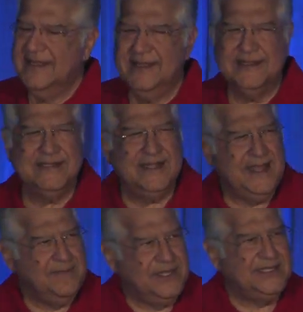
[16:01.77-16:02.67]
There's
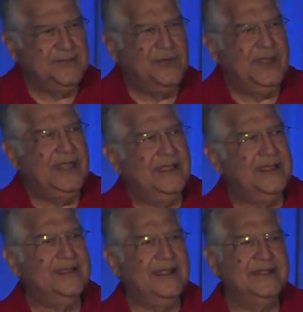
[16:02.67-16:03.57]
nothing much I'm doing.
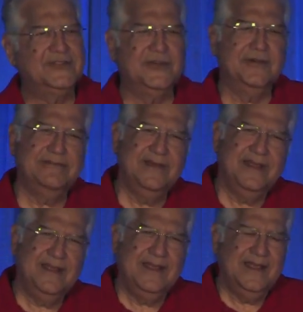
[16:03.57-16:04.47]
And so,
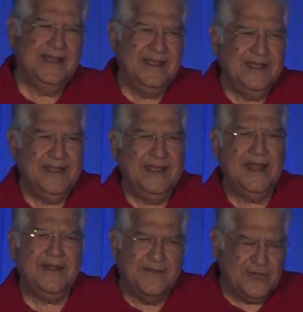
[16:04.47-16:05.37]

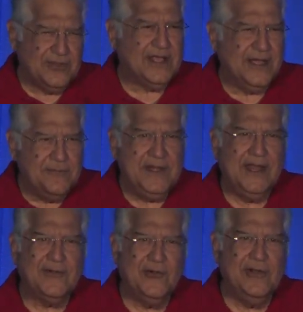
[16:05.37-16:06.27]
and of course, the company
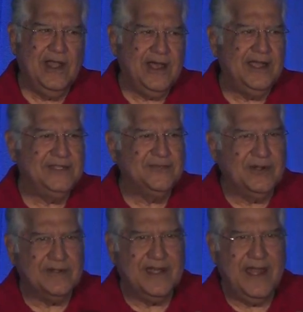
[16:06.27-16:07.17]
had grown large.
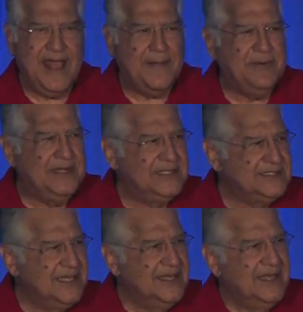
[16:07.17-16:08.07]
What had happened
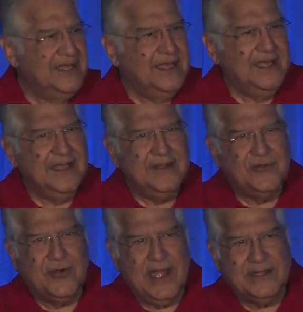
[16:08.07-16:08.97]
is
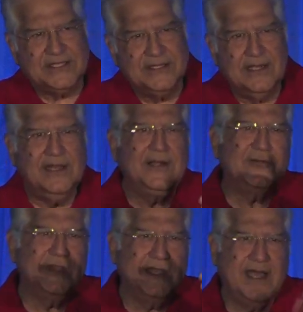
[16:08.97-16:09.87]
to get a circular
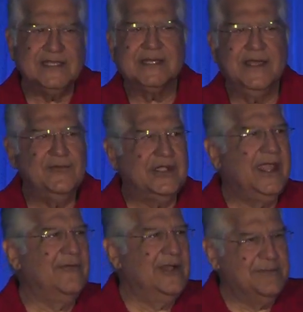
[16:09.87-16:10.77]
to the last guy would
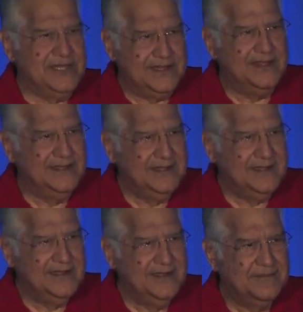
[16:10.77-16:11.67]
take one month
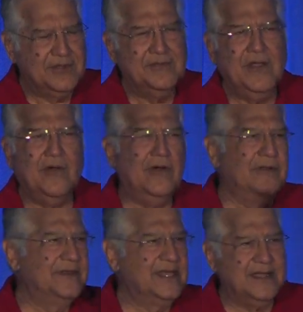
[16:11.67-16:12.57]
because we are all
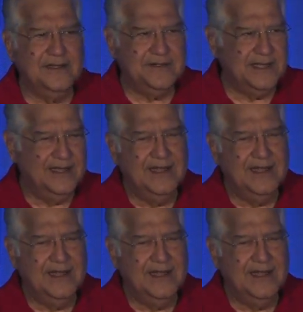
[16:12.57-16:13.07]
over the country.